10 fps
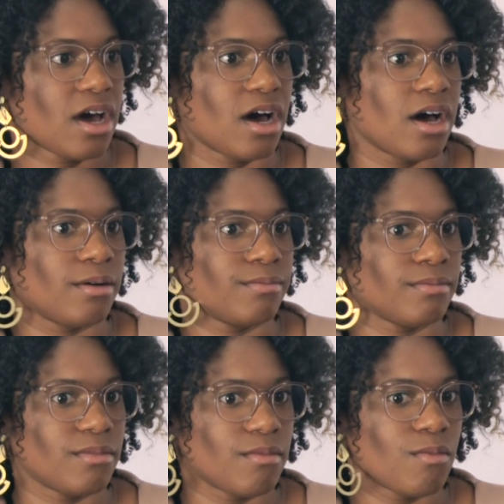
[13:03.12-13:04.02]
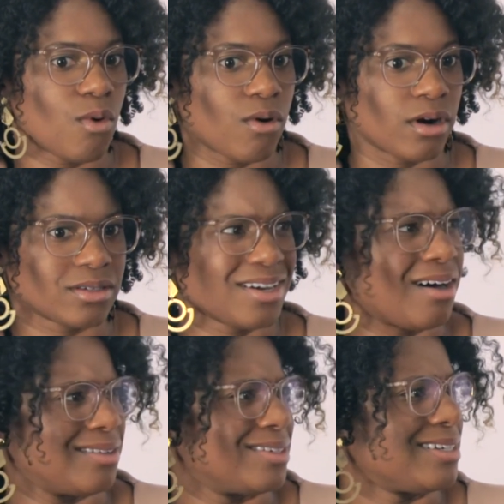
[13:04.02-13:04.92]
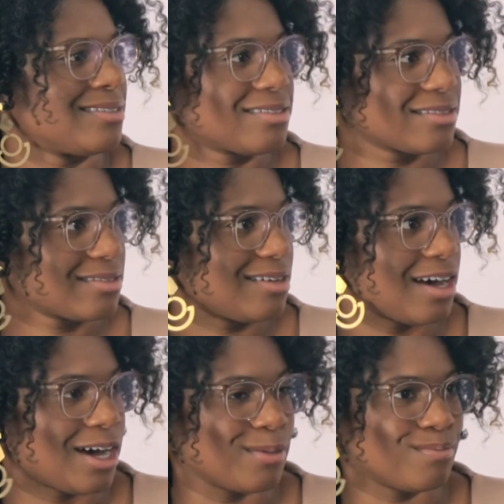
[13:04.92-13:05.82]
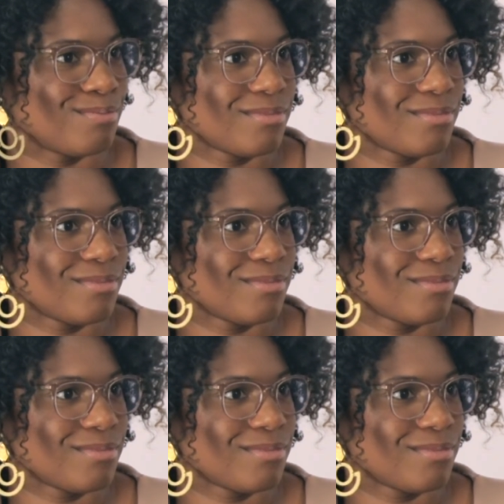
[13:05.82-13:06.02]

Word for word: um, more tolerant, um,